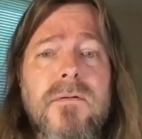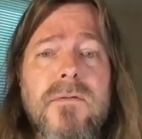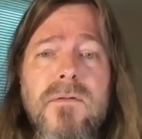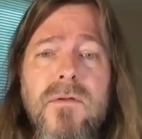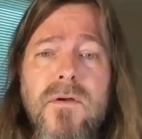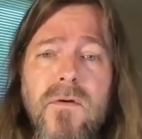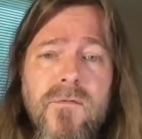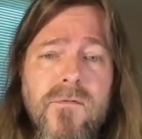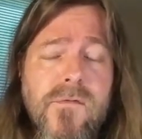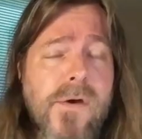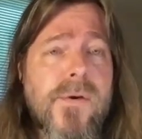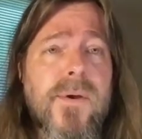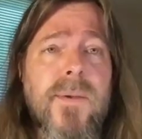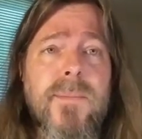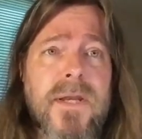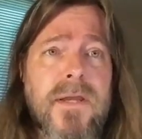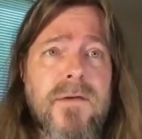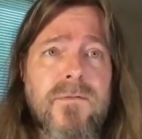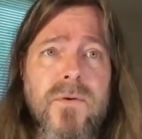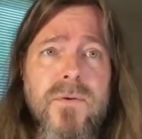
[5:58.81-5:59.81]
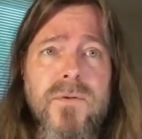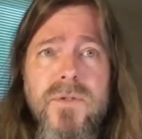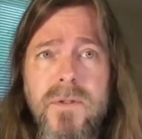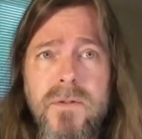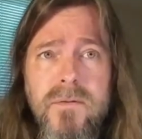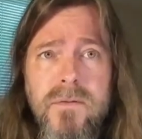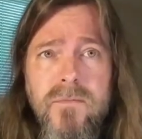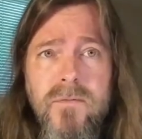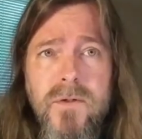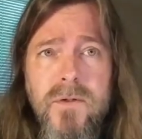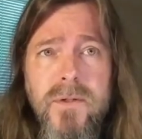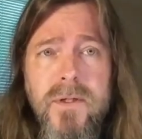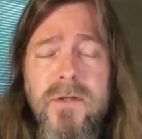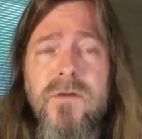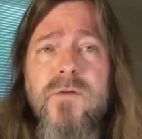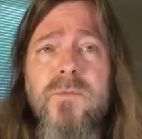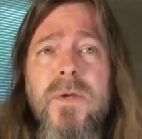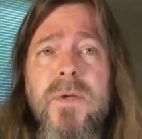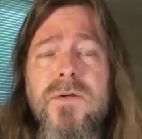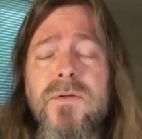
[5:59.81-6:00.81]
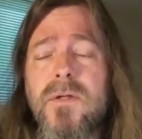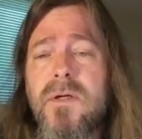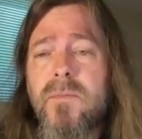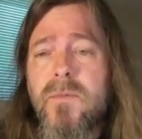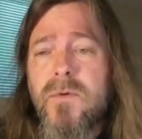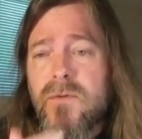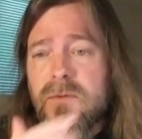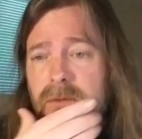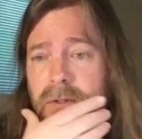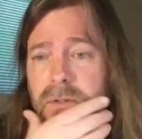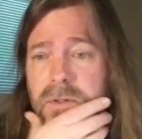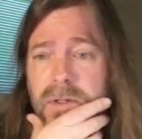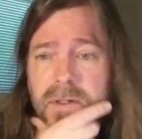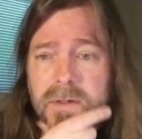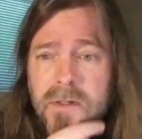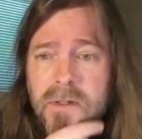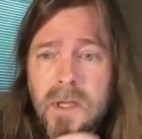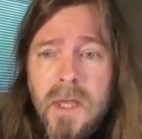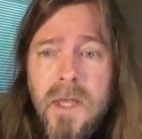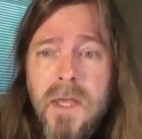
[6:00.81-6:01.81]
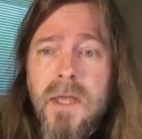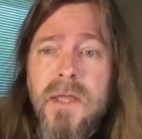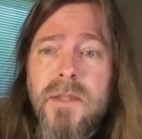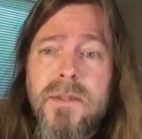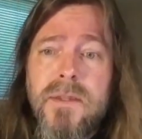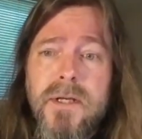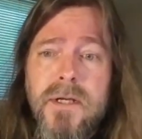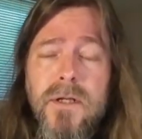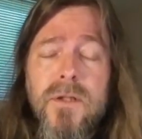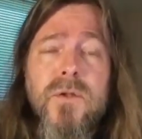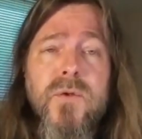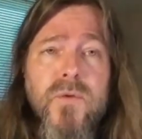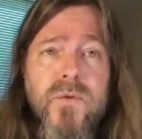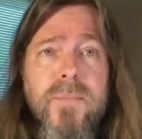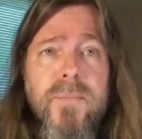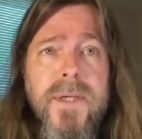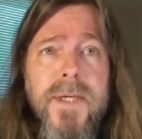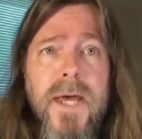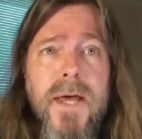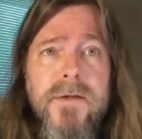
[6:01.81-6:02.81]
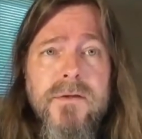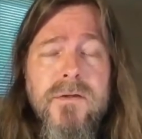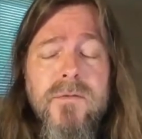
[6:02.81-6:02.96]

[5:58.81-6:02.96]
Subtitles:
There are very many versions of Unix, especially commercial Unix, that include BS.